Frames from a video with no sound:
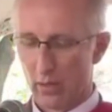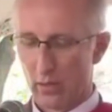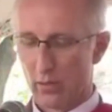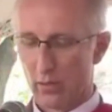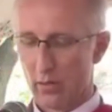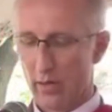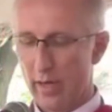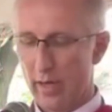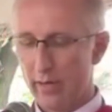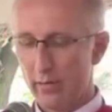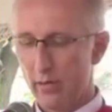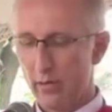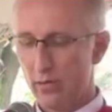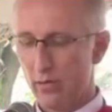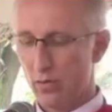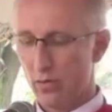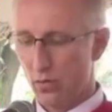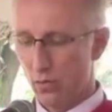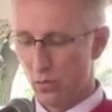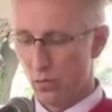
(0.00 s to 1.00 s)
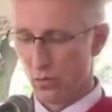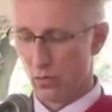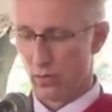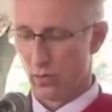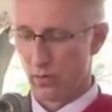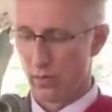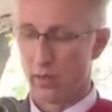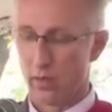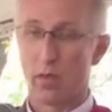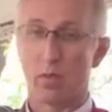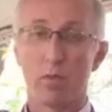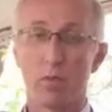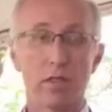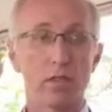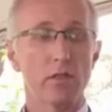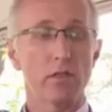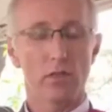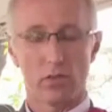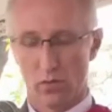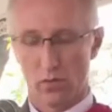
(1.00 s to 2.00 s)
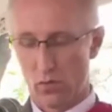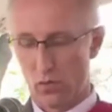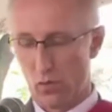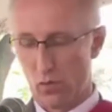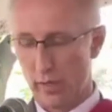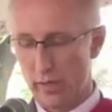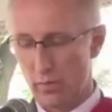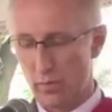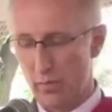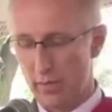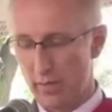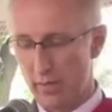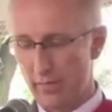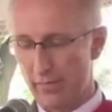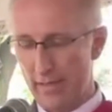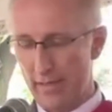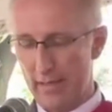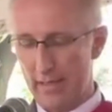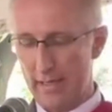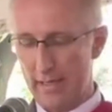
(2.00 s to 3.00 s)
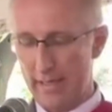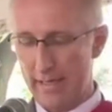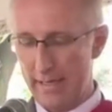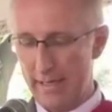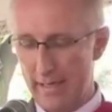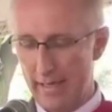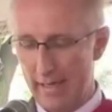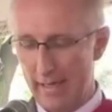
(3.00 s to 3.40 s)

So as a school, a business school, we specifically